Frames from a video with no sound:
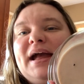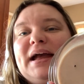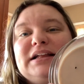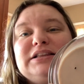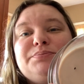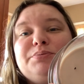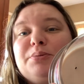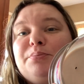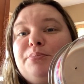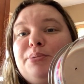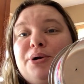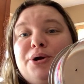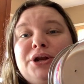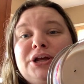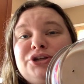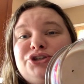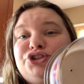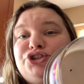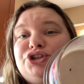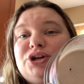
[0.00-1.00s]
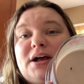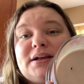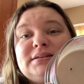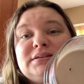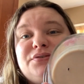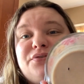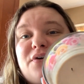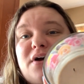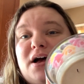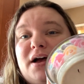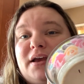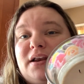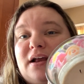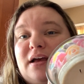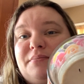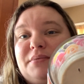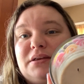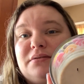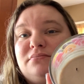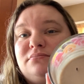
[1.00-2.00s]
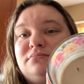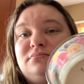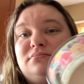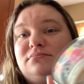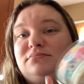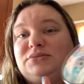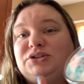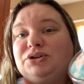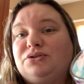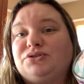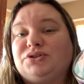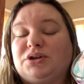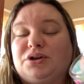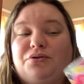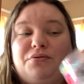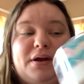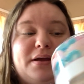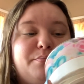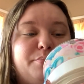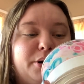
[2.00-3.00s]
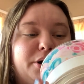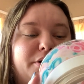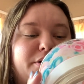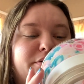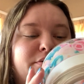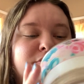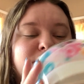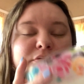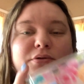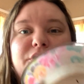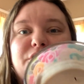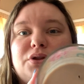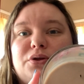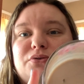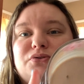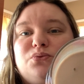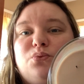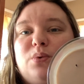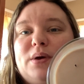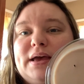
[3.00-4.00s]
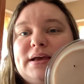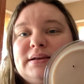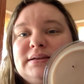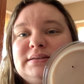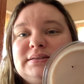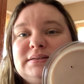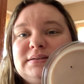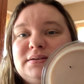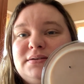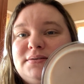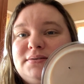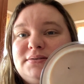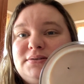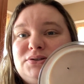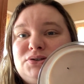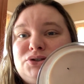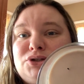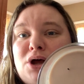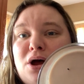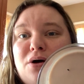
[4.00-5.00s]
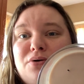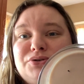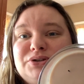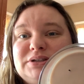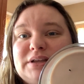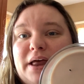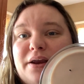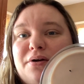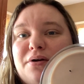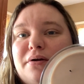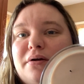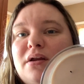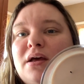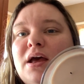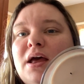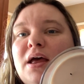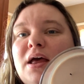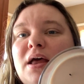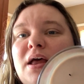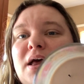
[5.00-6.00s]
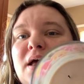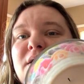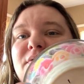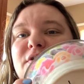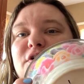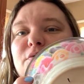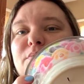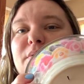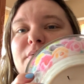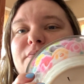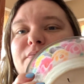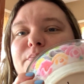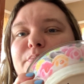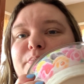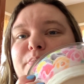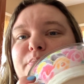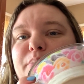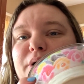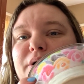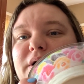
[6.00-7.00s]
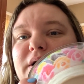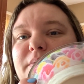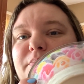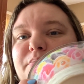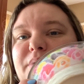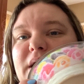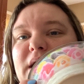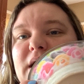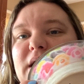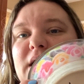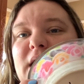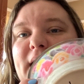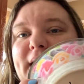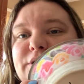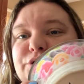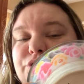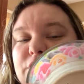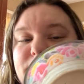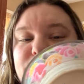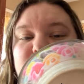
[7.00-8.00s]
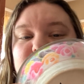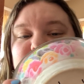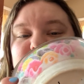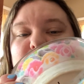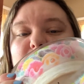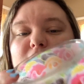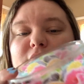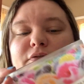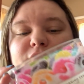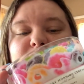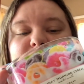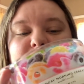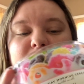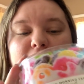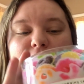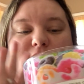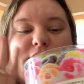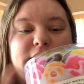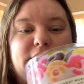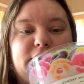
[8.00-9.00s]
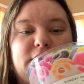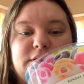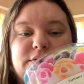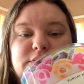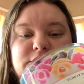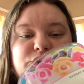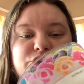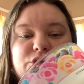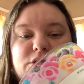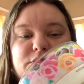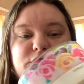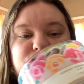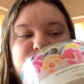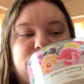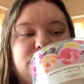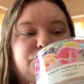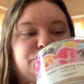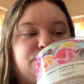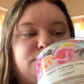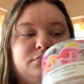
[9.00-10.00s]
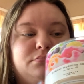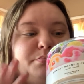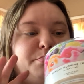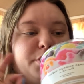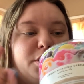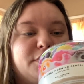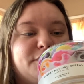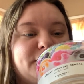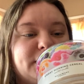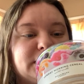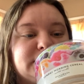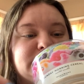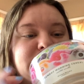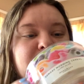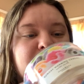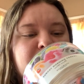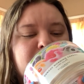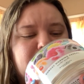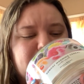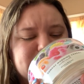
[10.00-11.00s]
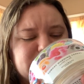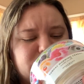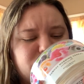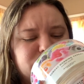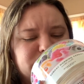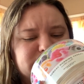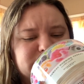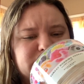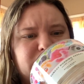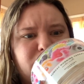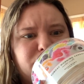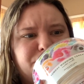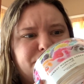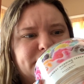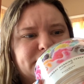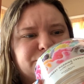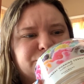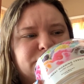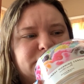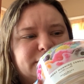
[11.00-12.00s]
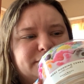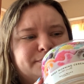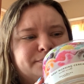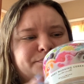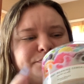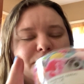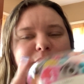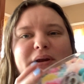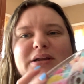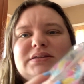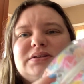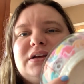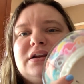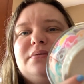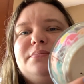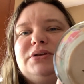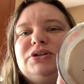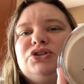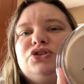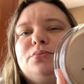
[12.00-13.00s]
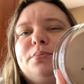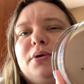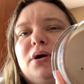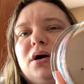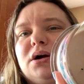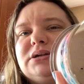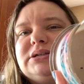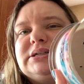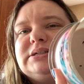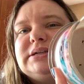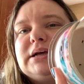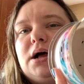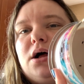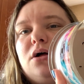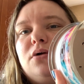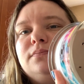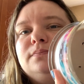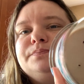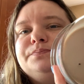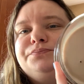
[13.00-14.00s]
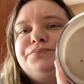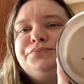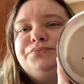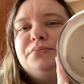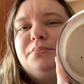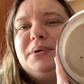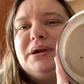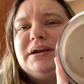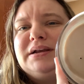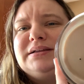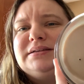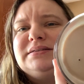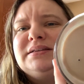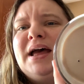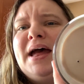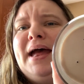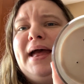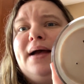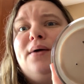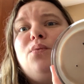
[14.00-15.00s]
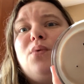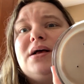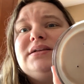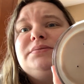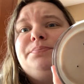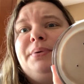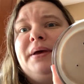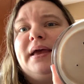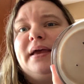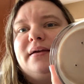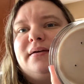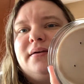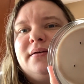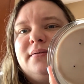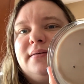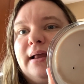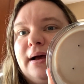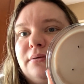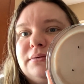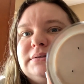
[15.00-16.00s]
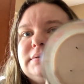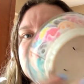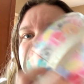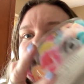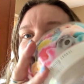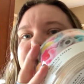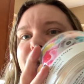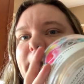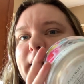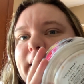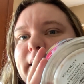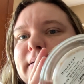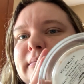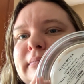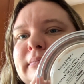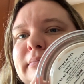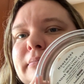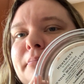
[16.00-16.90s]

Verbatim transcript: It's been burning just fine. I mean, seriously, great burn. Look at those wicks so centered. They've been burning big. I trimmed those off and they it's just doing perfect. A little discoloration, but it's gonna be super hard to tell. But it is, it was pink, now it's gray.